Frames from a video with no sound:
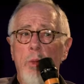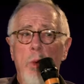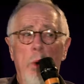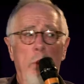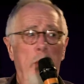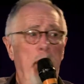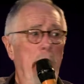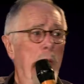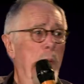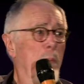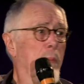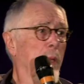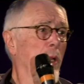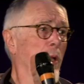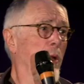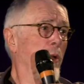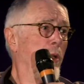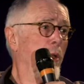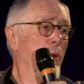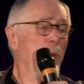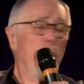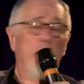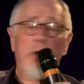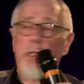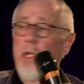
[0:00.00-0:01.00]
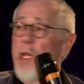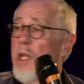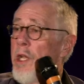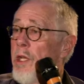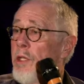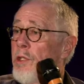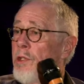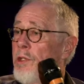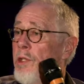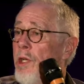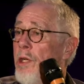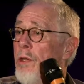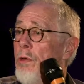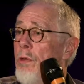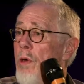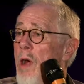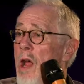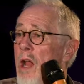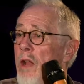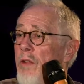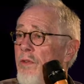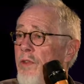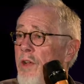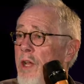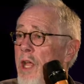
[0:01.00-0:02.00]
where people are used to instant
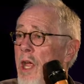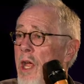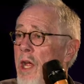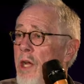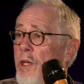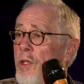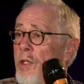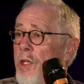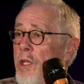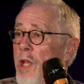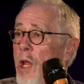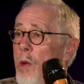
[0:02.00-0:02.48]
gratification.